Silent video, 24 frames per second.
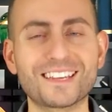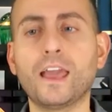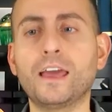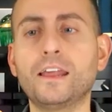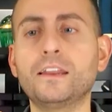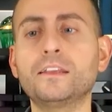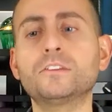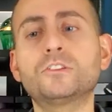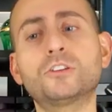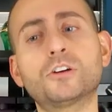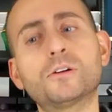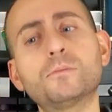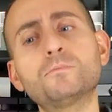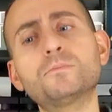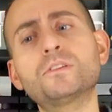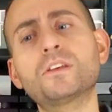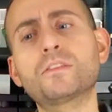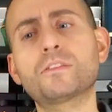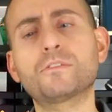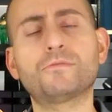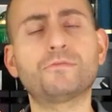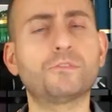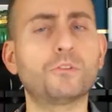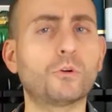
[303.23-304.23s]
And in terms
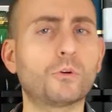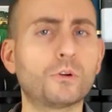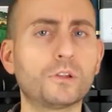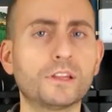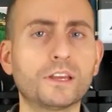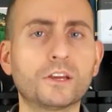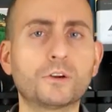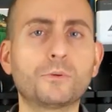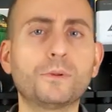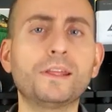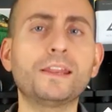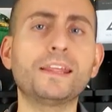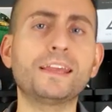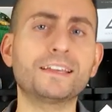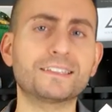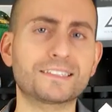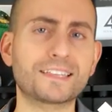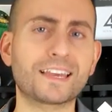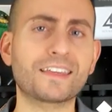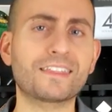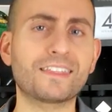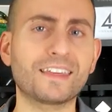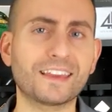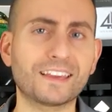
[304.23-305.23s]
of the floral ingredients,
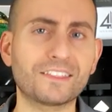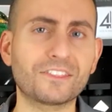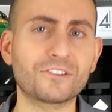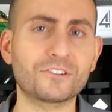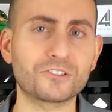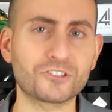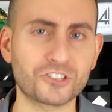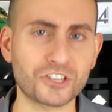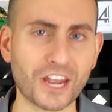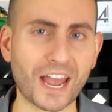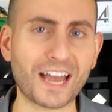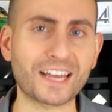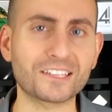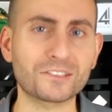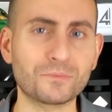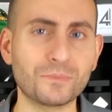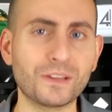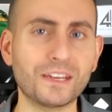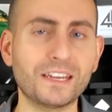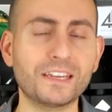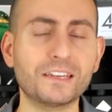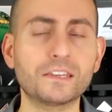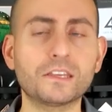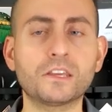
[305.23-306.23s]
I think there's
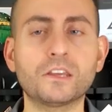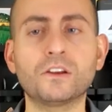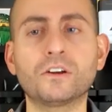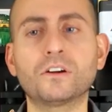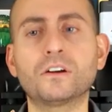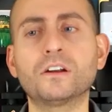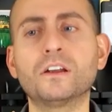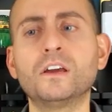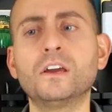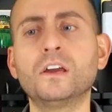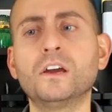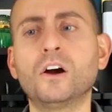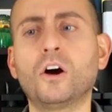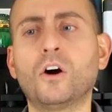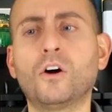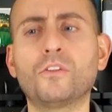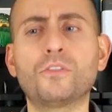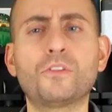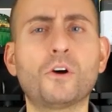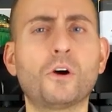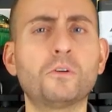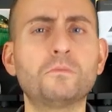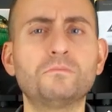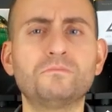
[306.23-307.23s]
jasmine in here,
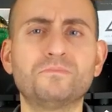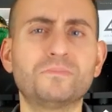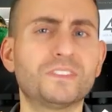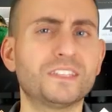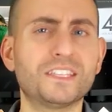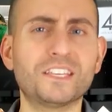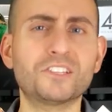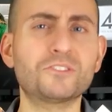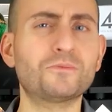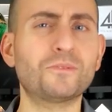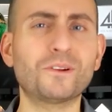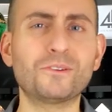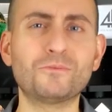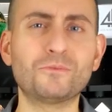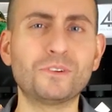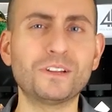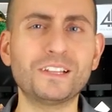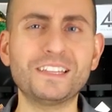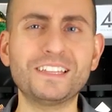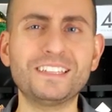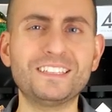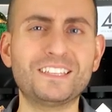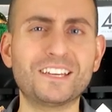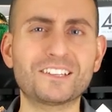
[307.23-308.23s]
although this one
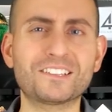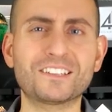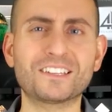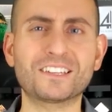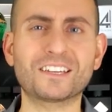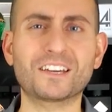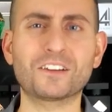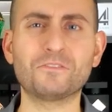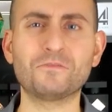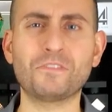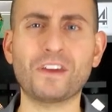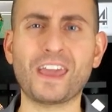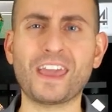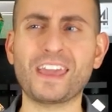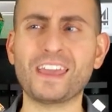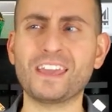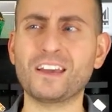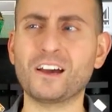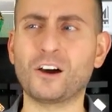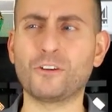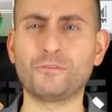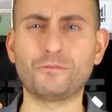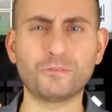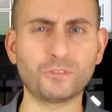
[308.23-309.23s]
really doesn't
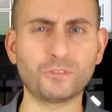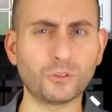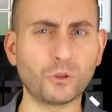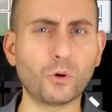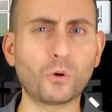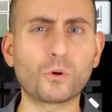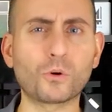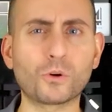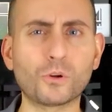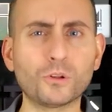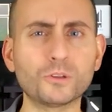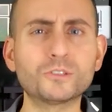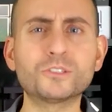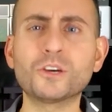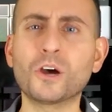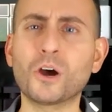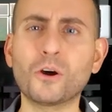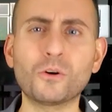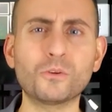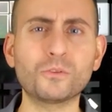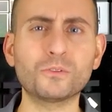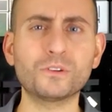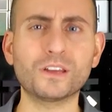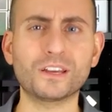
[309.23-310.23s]
convey a floral
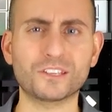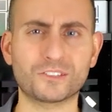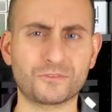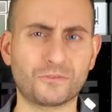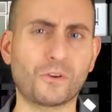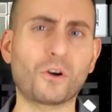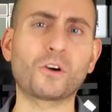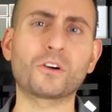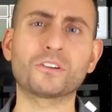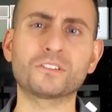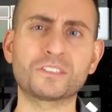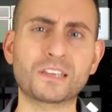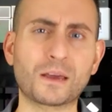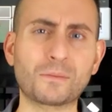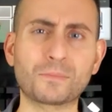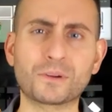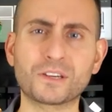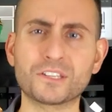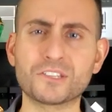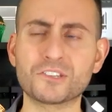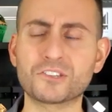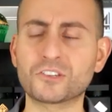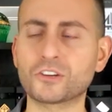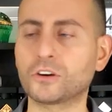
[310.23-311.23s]
tone as far as I'm
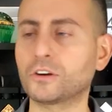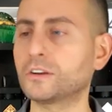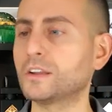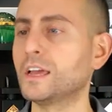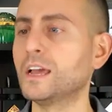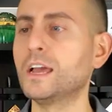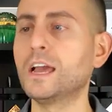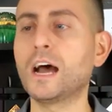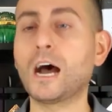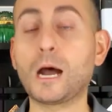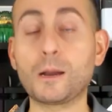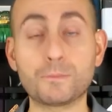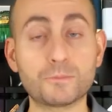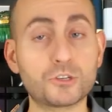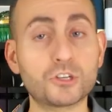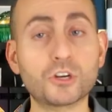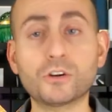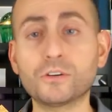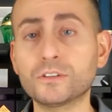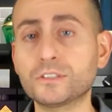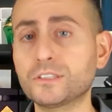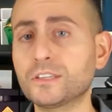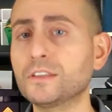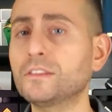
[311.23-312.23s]
concerned. I'm sure
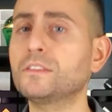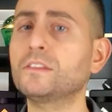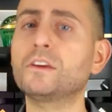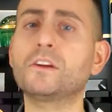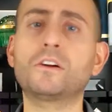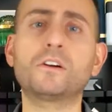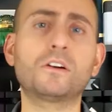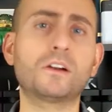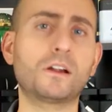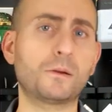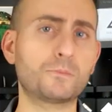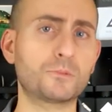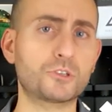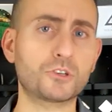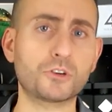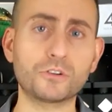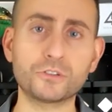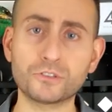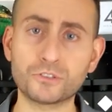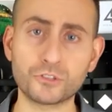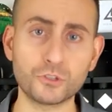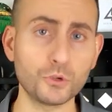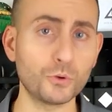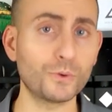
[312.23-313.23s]
it's in there, I'm sure
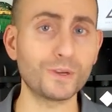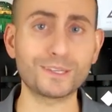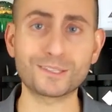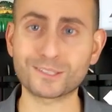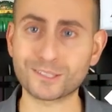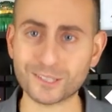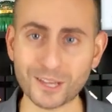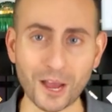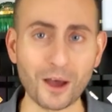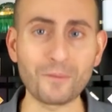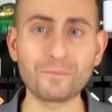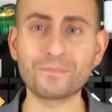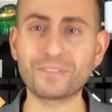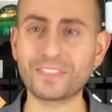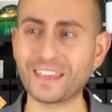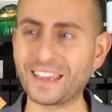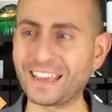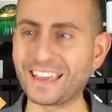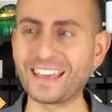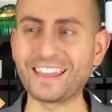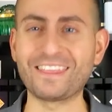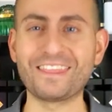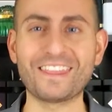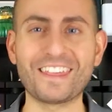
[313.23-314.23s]
it's doing
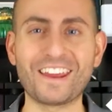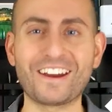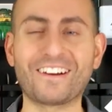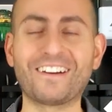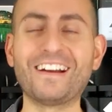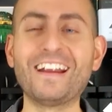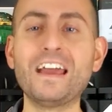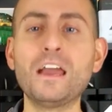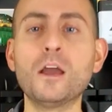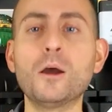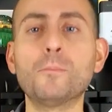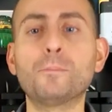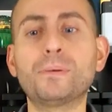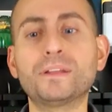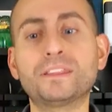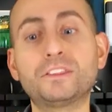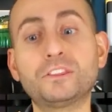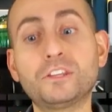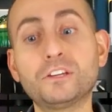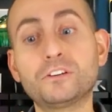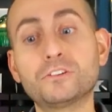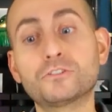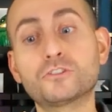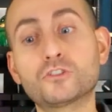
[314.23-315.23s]
something in there, but
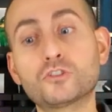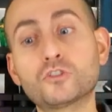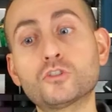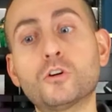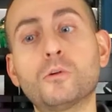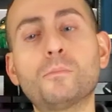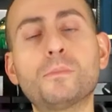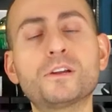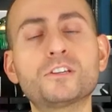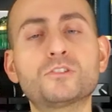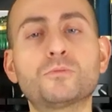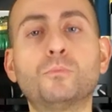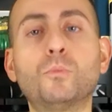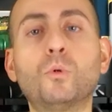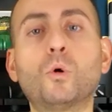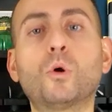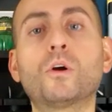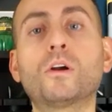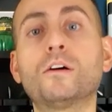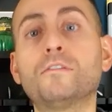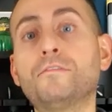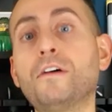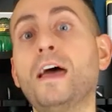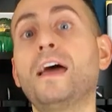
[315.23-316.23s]
there's so much more
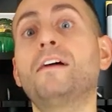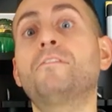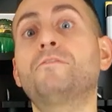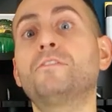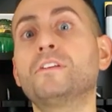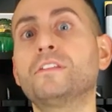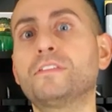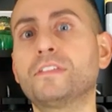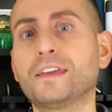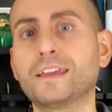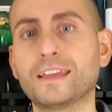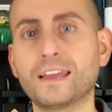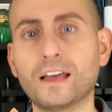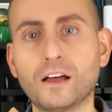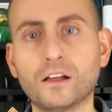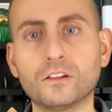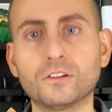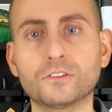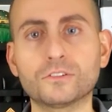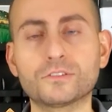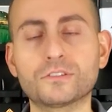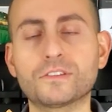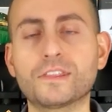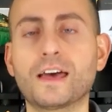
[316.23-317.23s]
of everything
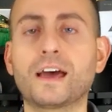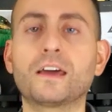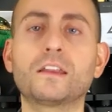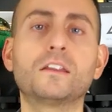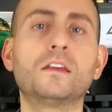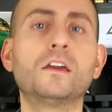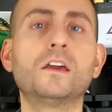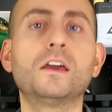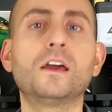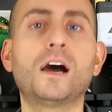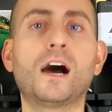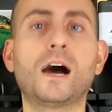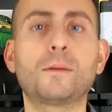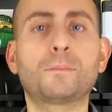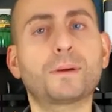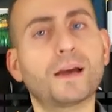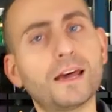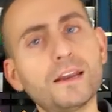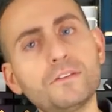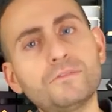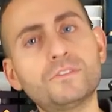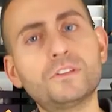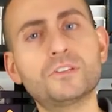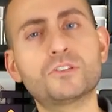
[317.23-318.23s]
else that I'm
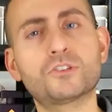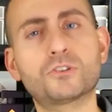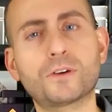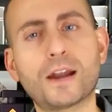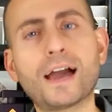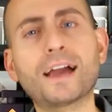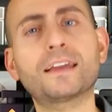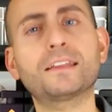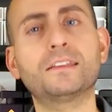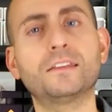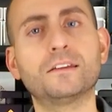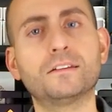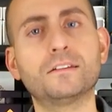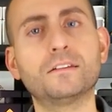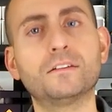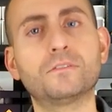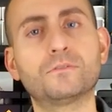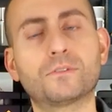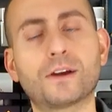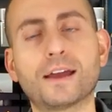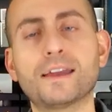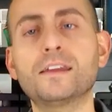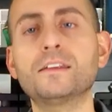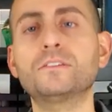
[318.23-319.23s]
kind of distracted,
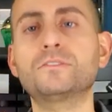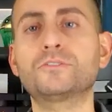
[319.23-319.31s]
right?